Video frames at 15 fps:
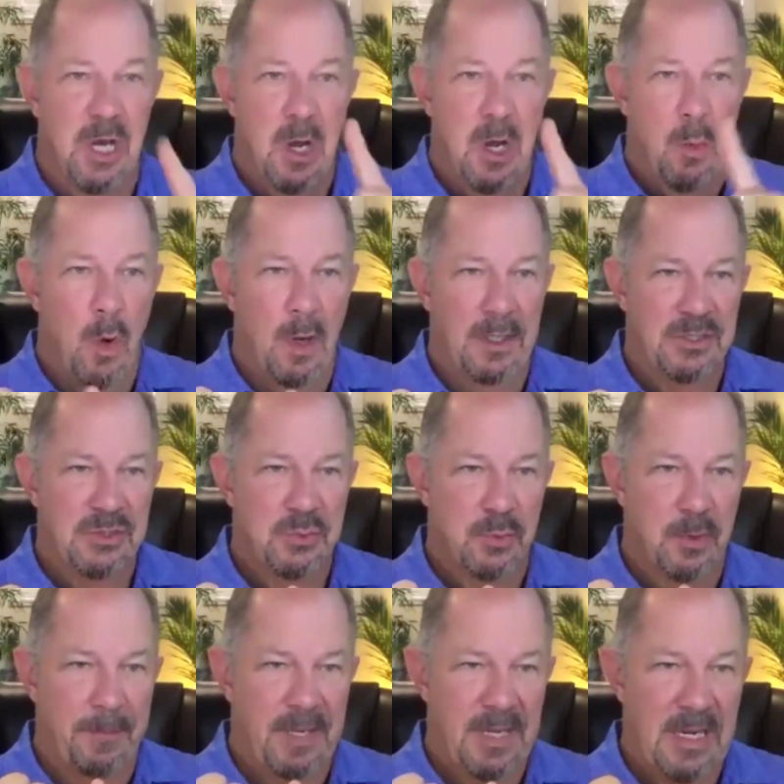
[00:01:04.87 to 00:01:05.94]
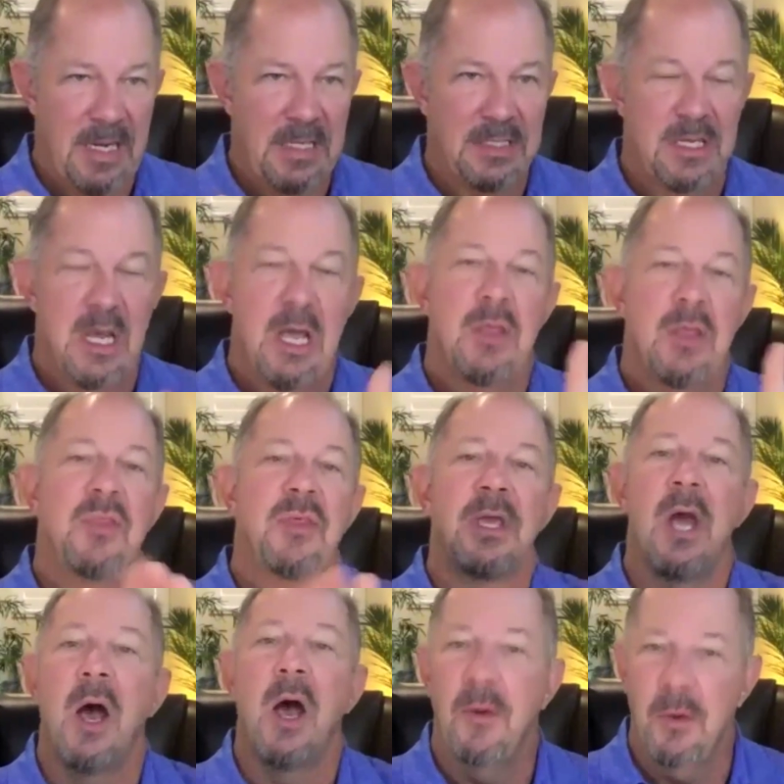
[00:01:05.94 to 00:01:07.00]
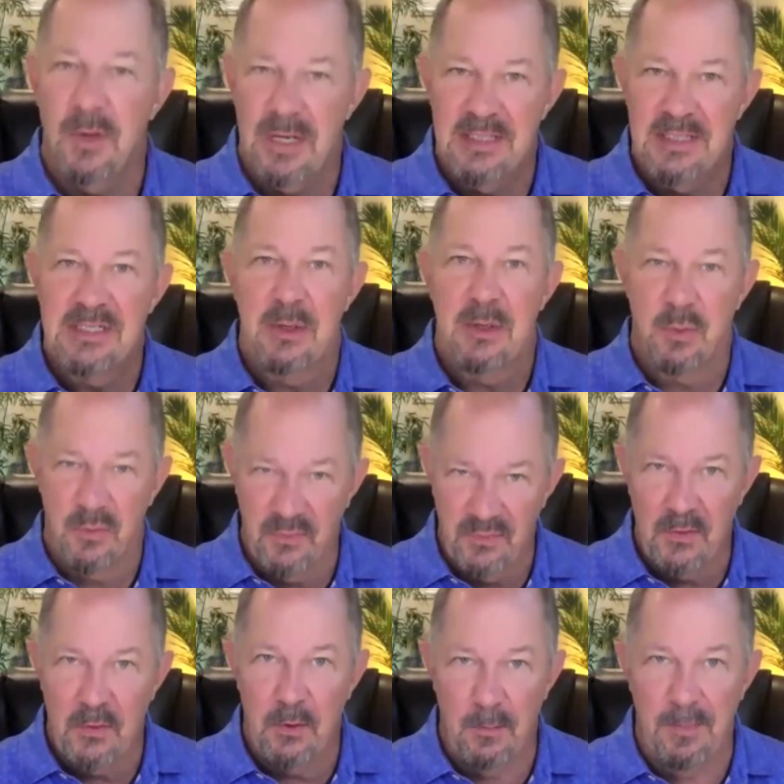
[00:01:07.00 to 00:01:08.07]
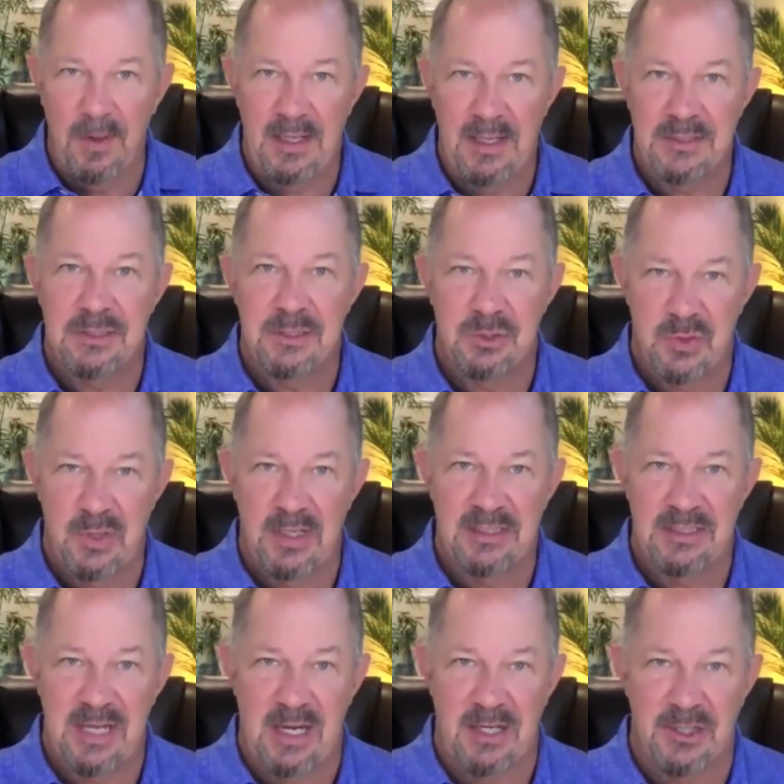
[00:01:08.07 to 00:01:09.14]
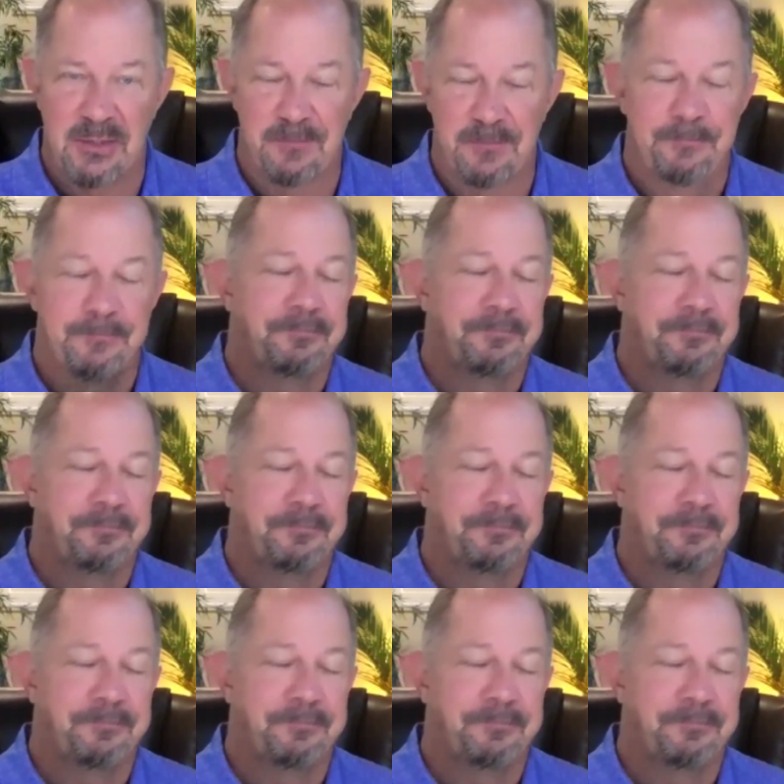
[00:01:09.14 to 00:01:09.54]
One is repeat, the other is a referral-based transaction.